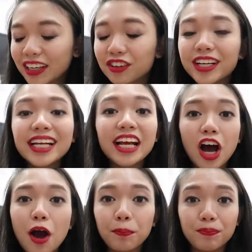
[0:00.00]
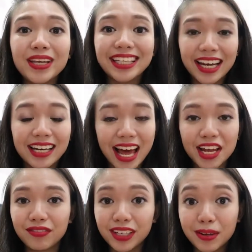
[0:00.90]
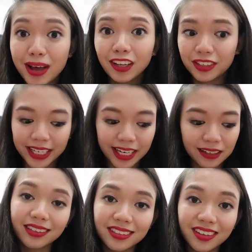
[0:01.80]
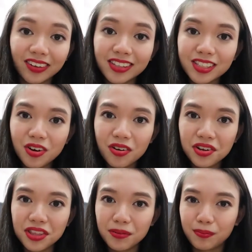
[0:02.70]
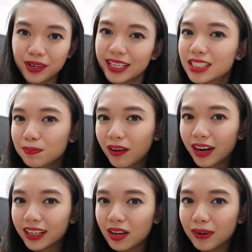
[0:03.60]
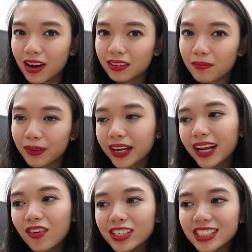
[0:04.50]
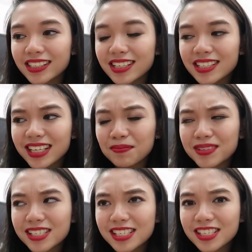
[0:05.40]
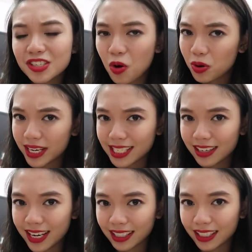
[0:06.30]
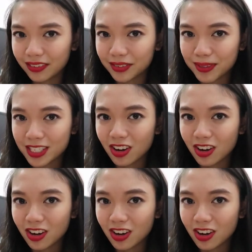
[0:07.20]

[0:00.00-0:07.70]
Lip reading: really upbeat and lively melody. And also the bridge part about burning witches seemed so disconnected from the